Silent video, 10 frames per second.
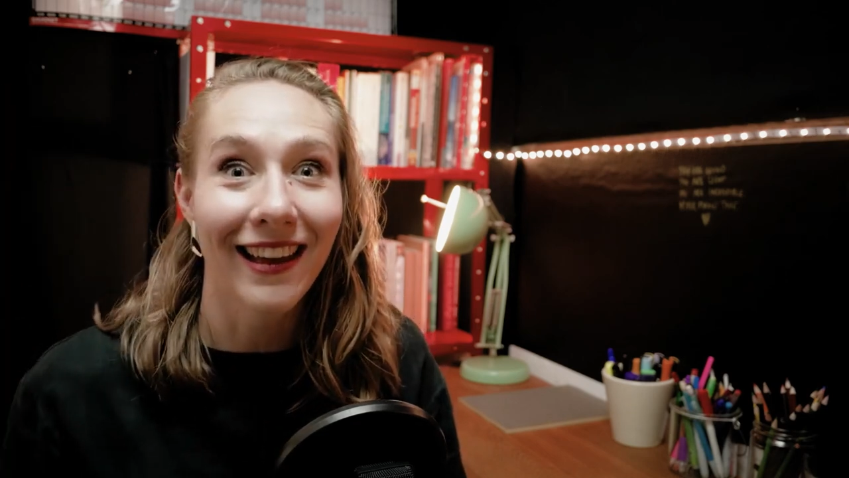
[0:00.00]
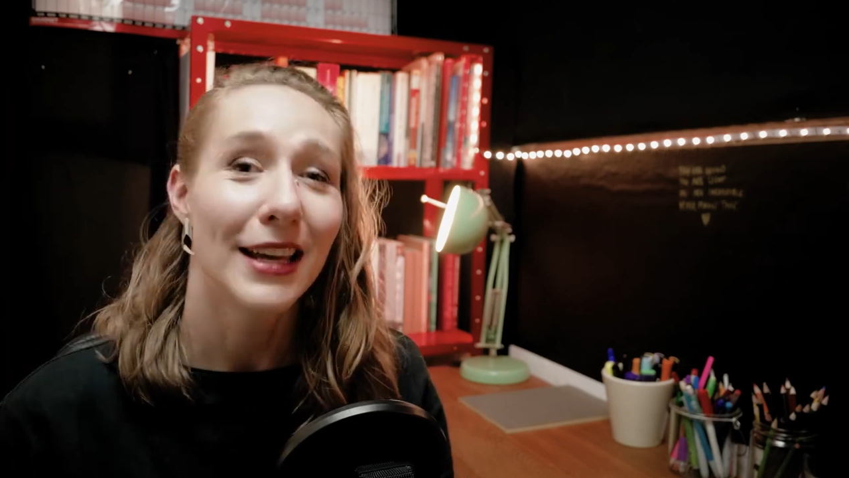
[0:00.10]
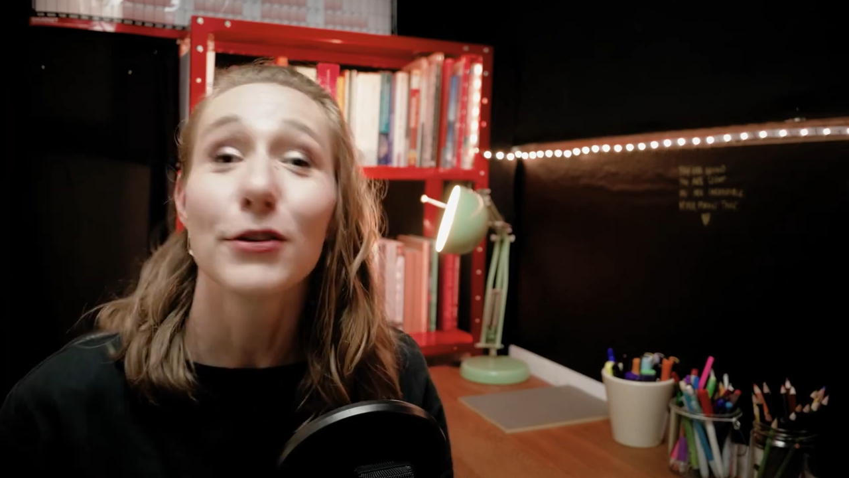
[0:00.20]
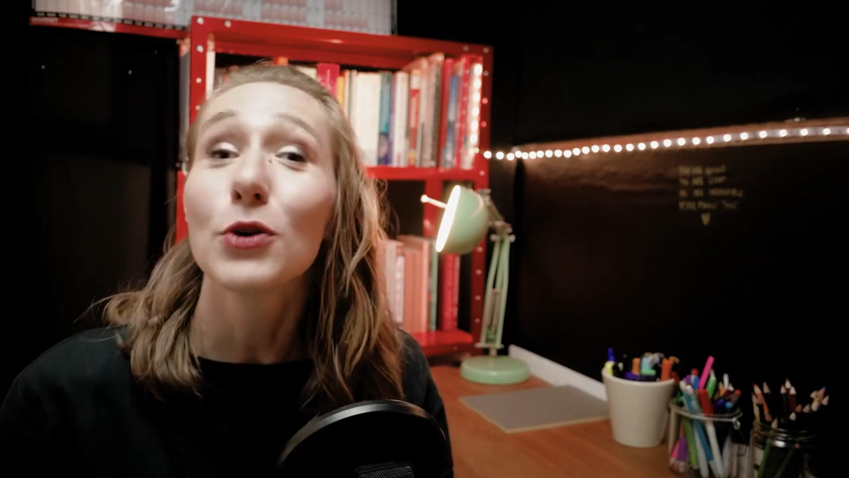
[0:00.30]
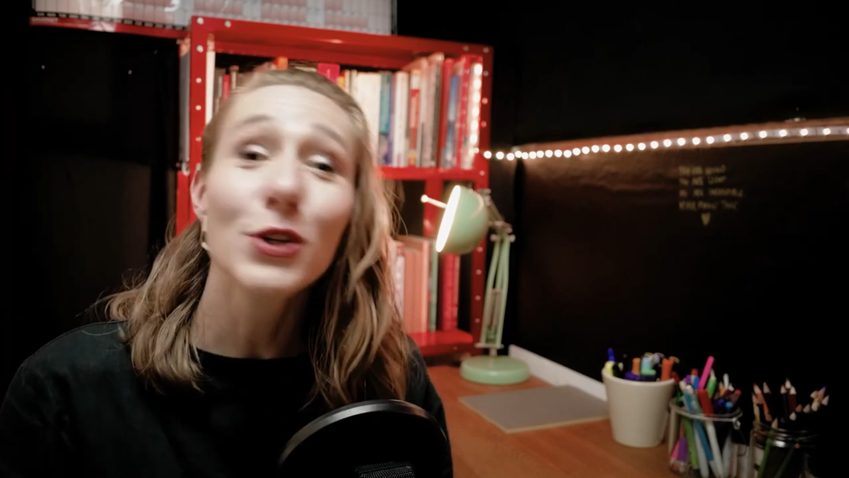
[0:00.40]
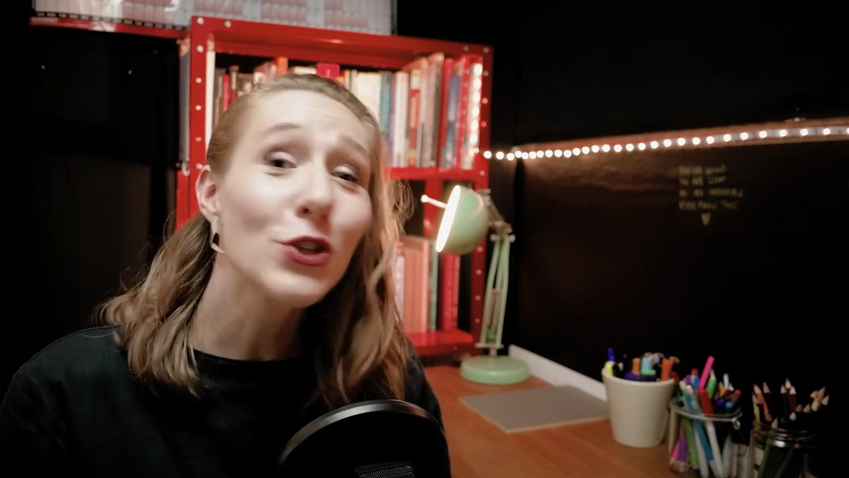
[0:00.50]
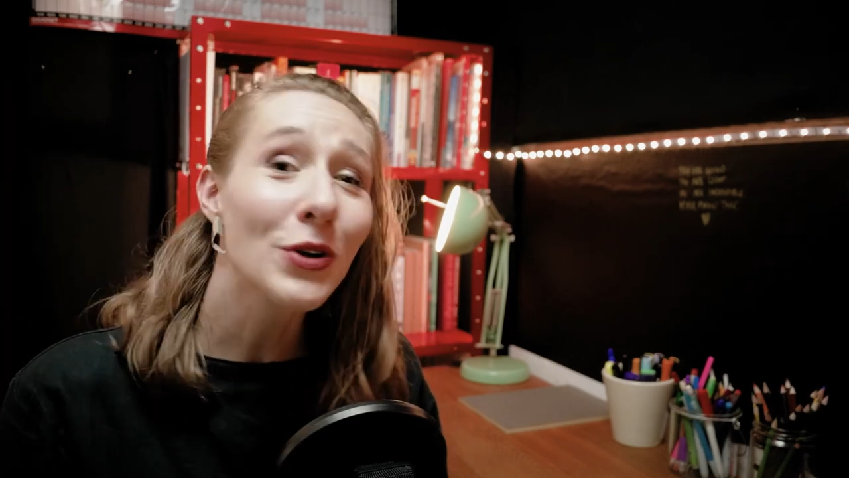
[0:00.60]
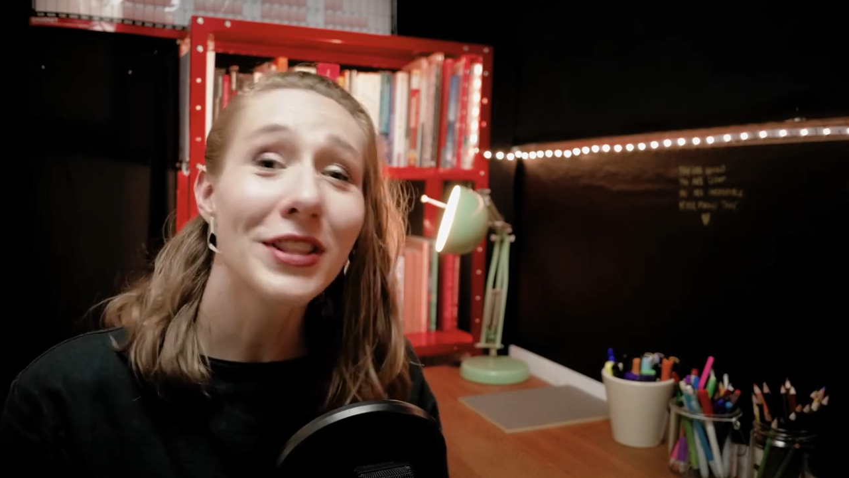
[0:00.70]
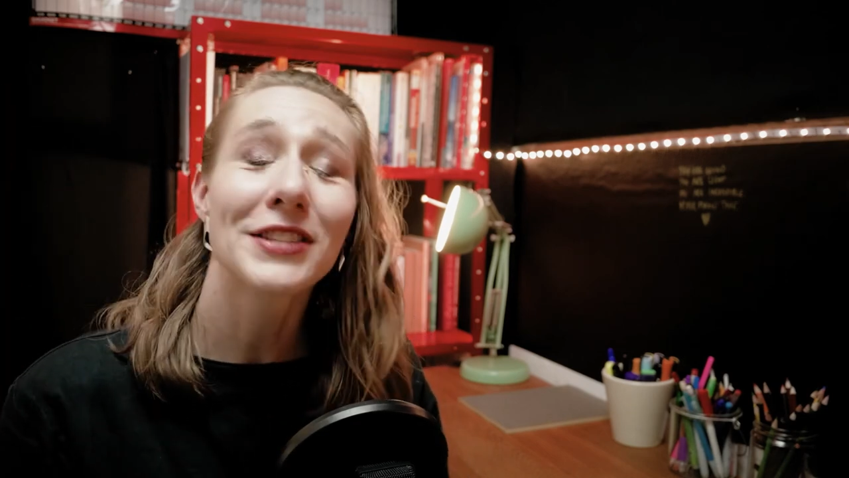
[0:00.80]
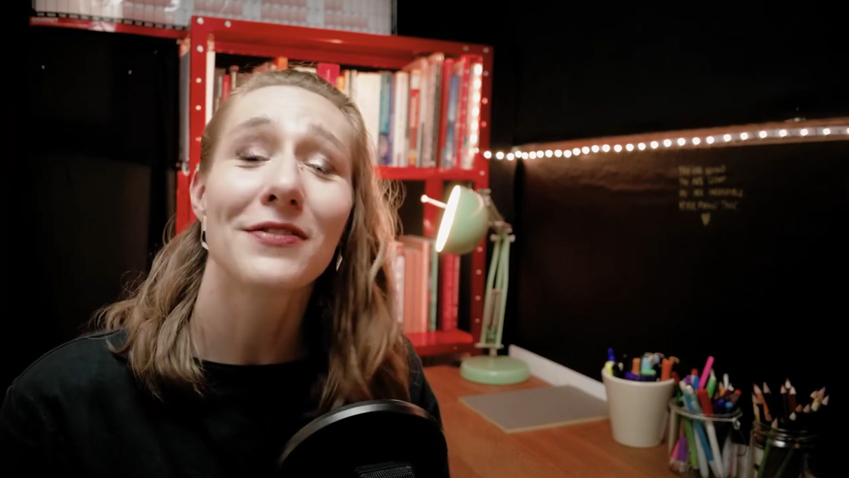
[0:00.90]
If you
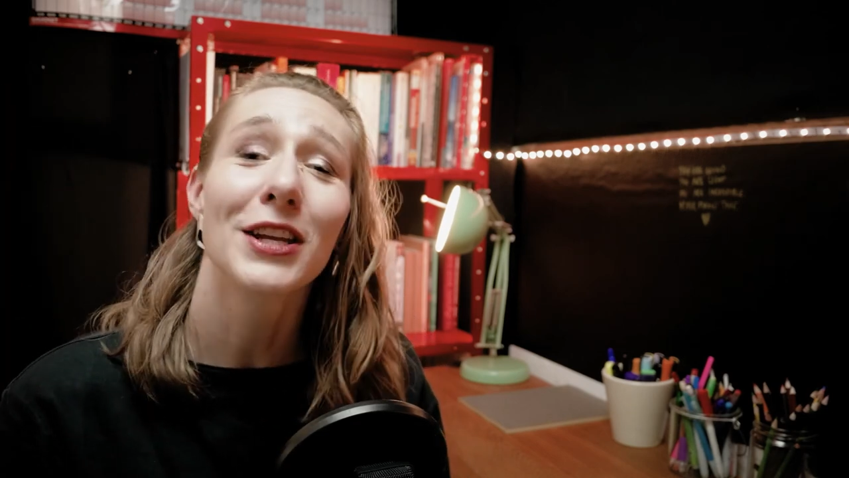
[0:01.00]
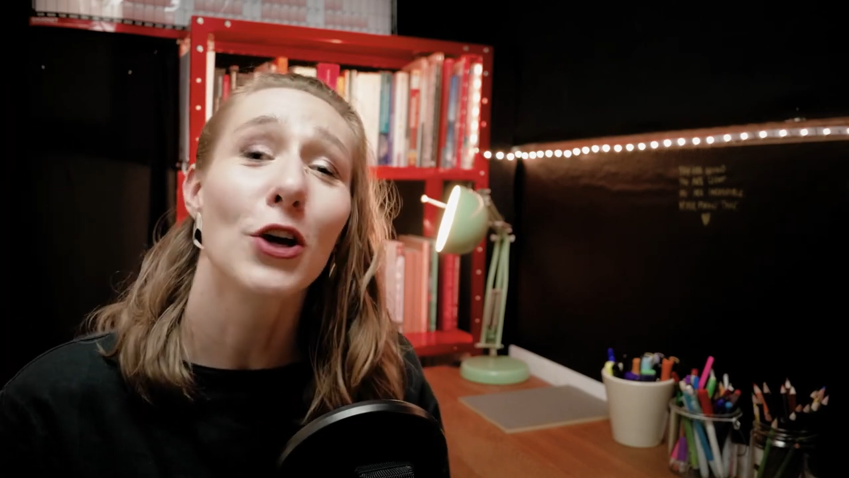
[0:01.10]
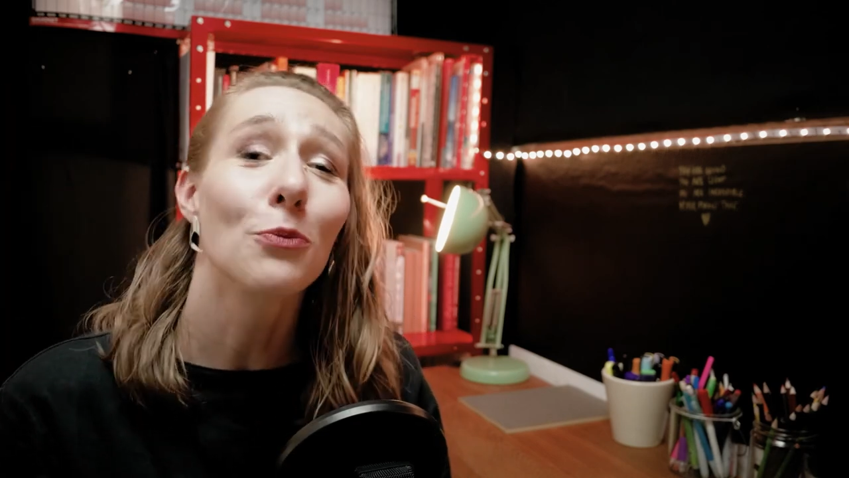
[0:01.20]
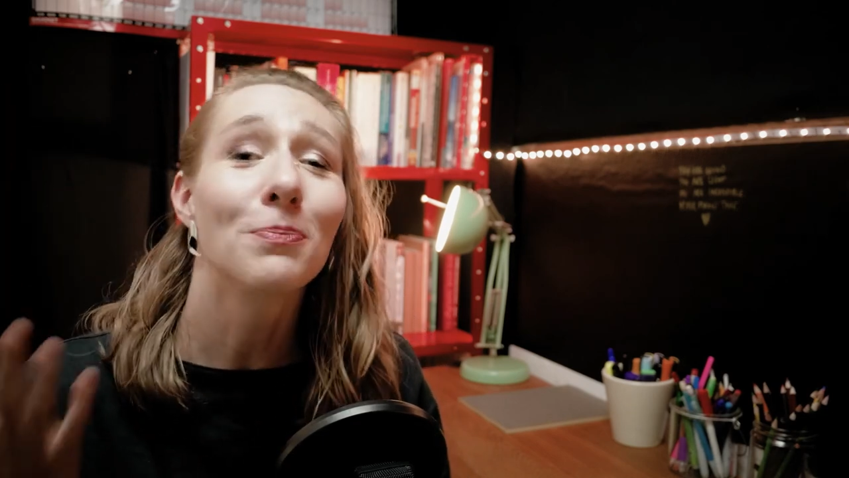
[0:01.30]
enjoyed this video,